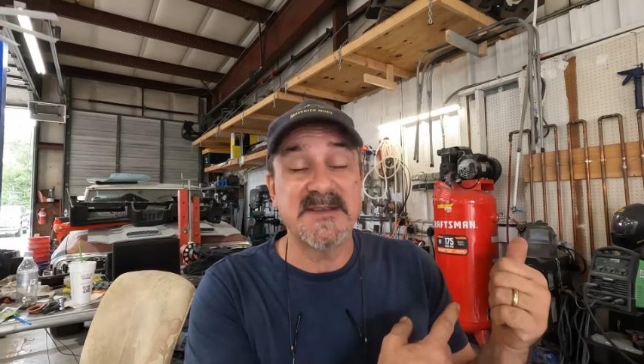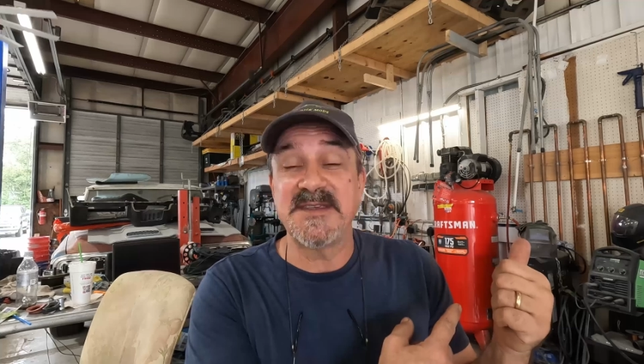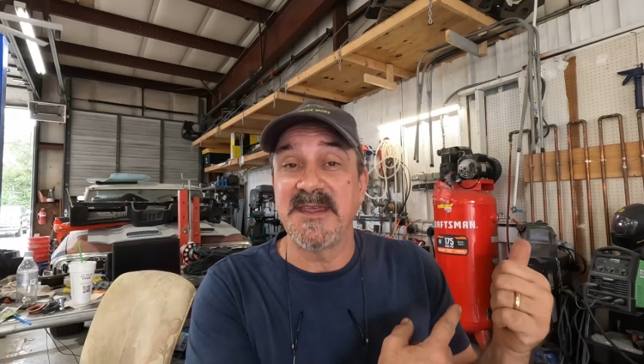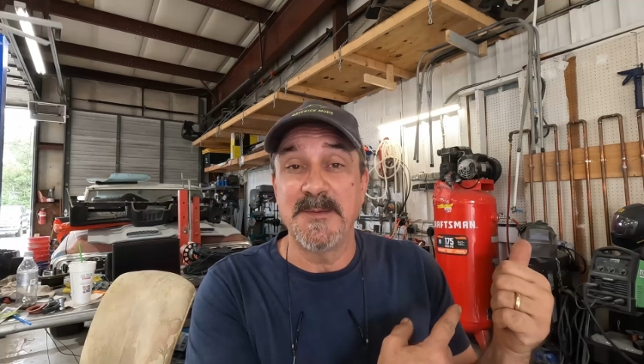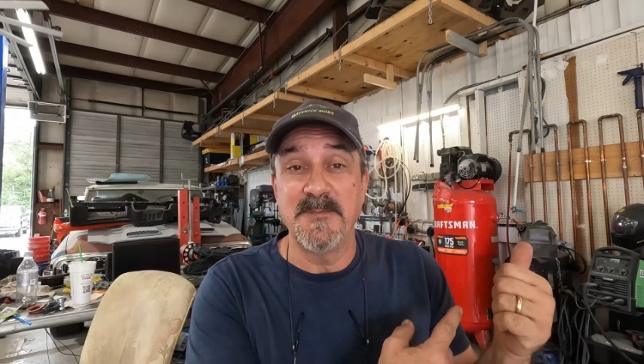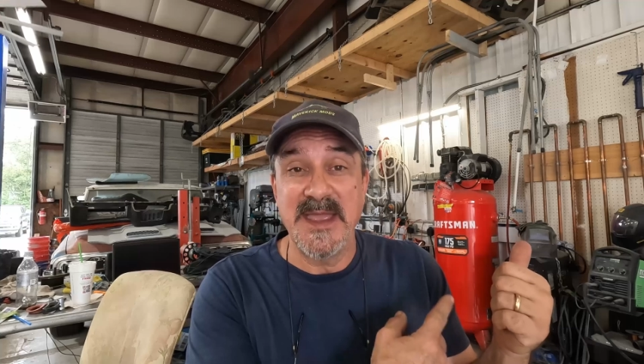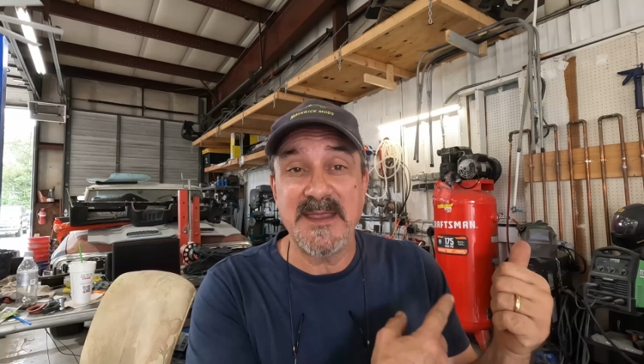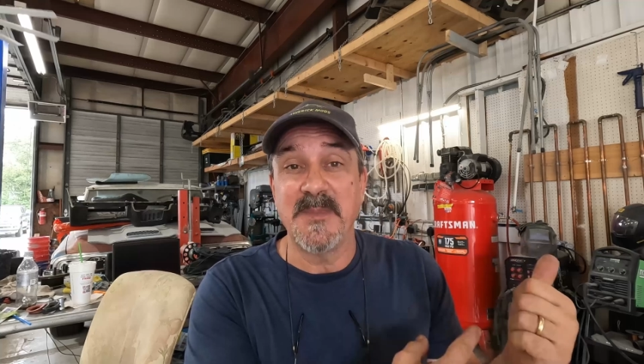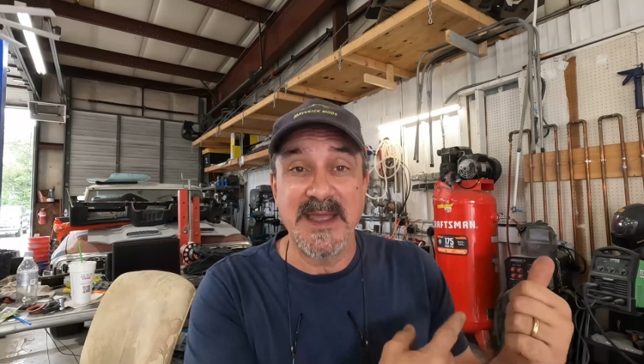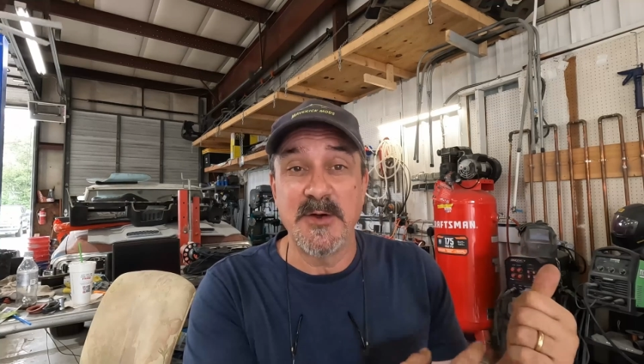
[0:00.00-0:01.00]
actually going to
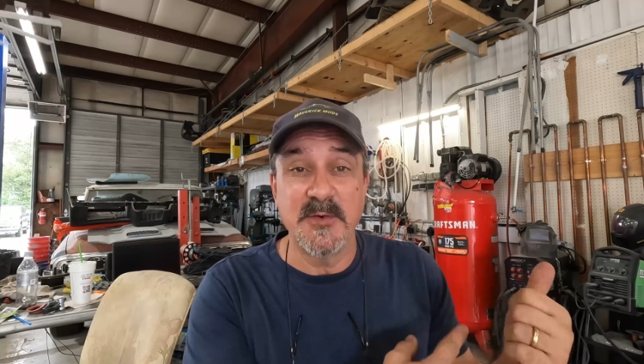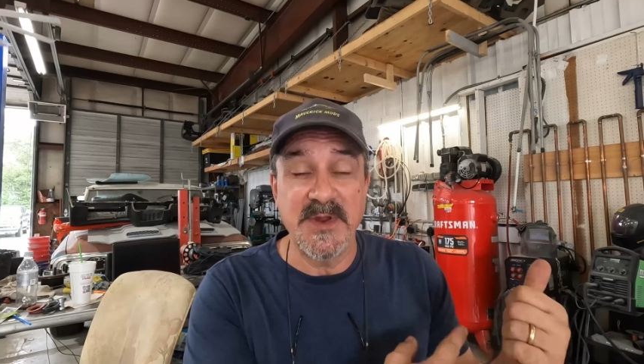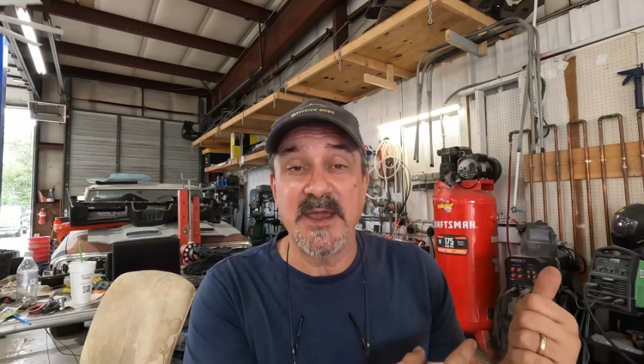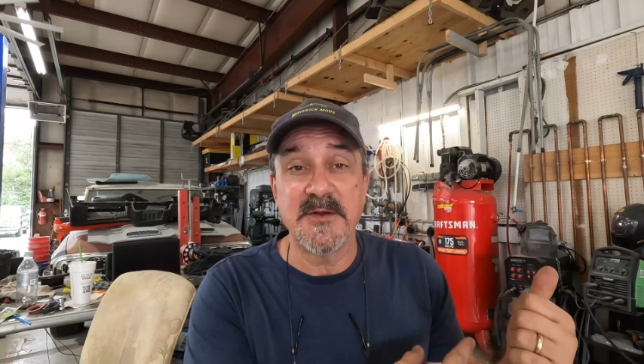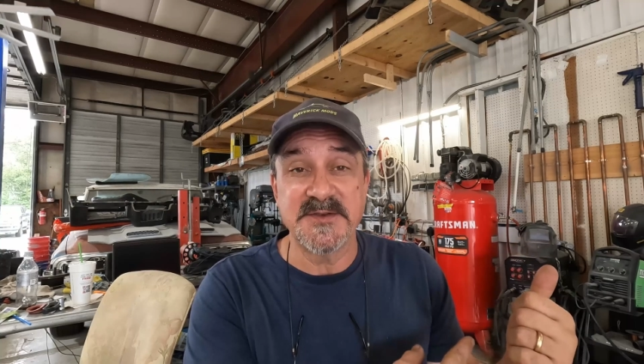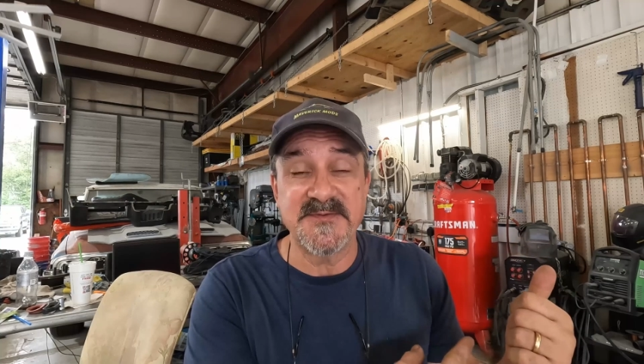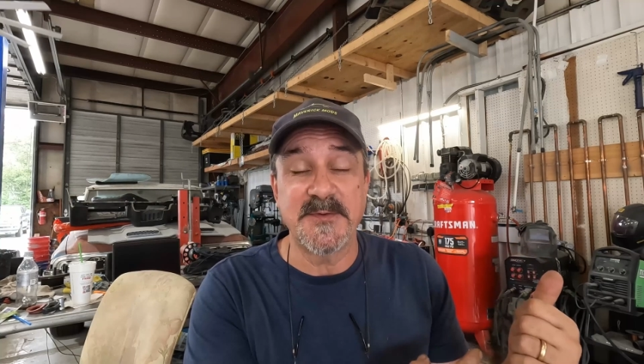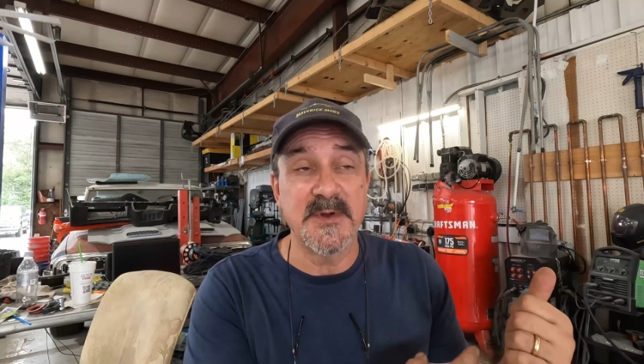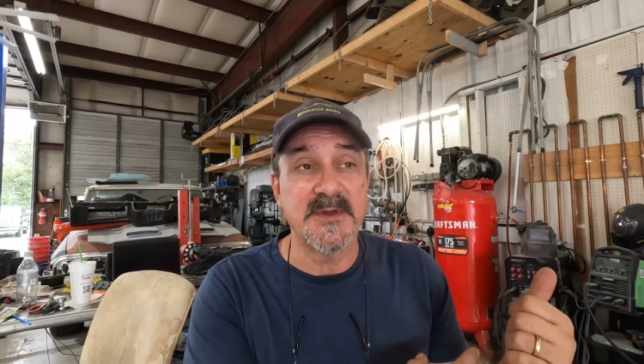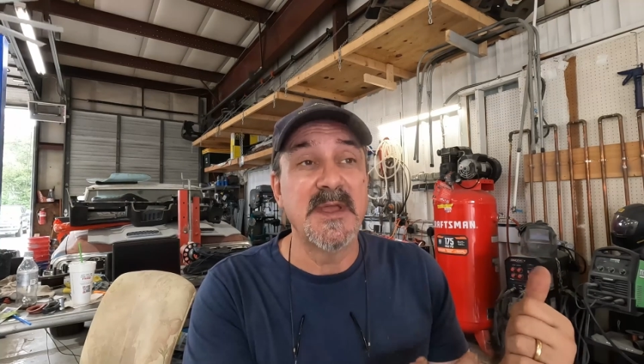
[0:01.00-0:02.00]
make my own headers
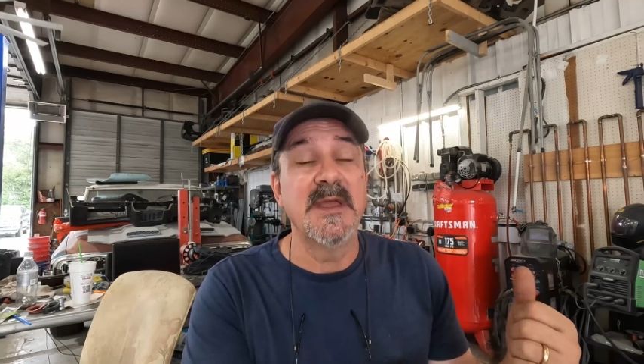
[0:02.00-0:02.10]
for it.